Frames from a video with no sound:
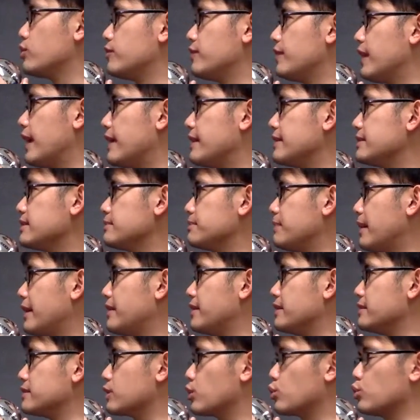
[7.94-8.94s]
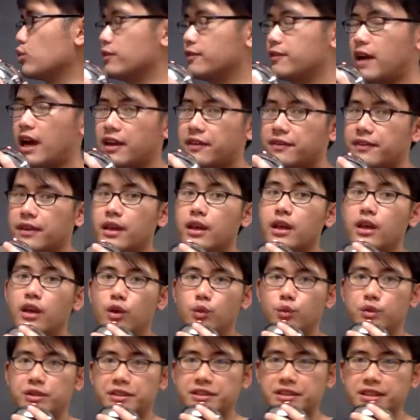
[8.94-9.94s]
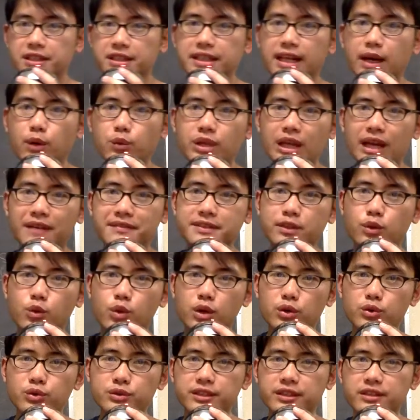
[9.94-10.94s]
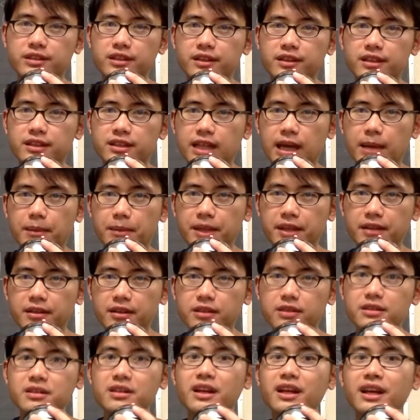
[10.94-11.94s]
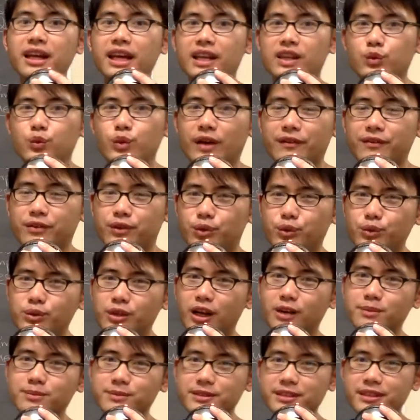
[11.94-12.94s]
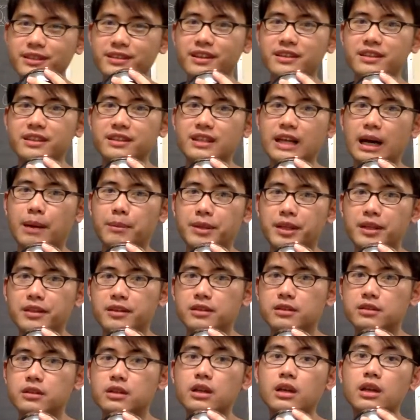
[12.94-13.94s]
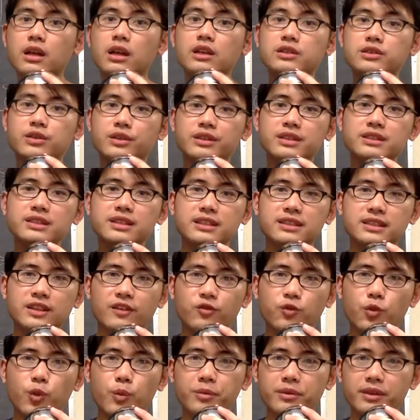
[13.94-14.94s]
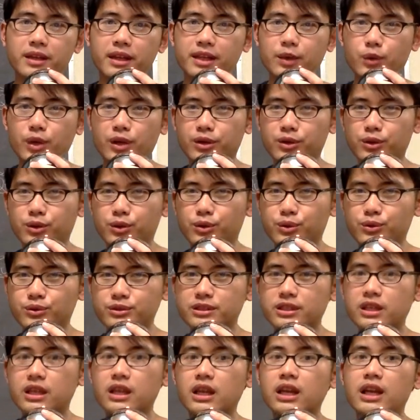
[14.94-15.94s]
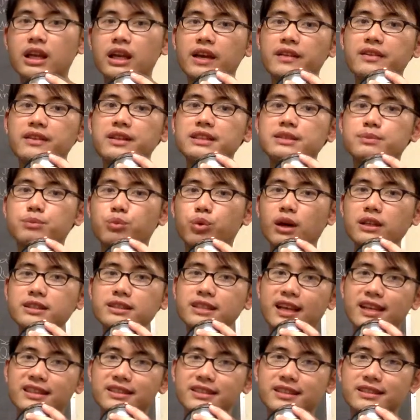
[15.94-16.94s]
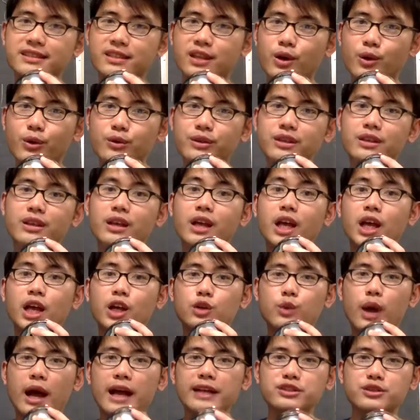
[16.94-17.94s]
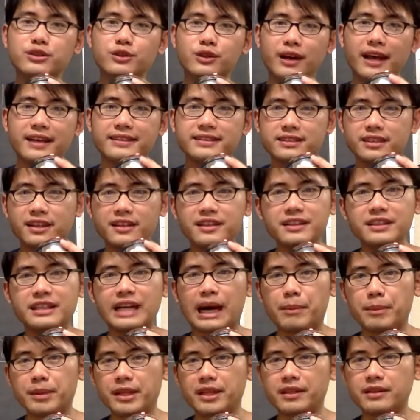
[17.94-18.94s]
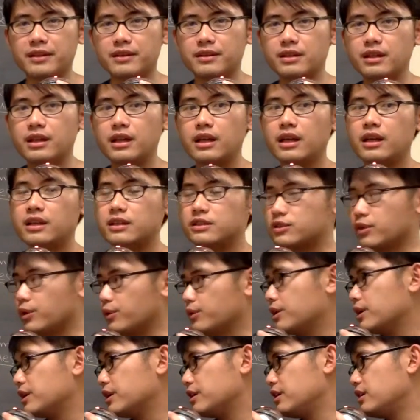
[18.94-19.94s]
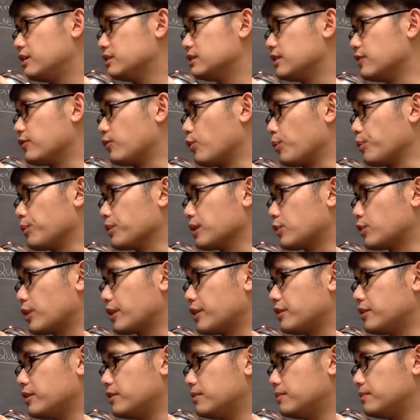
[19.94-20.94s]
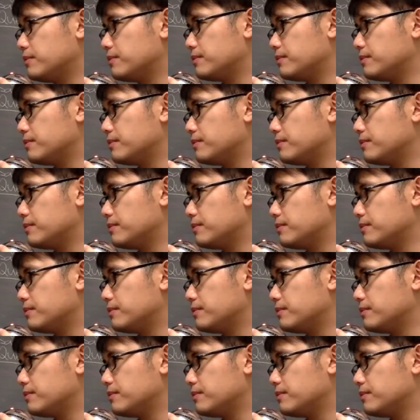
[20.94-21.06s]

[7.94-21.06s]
of x minus square of 5. We see that we have square roots in the denominator and we have two terms in the denominator. So this is the formula that we're going to use. And this process is called the rationalize the denominator. So here's the formula right here.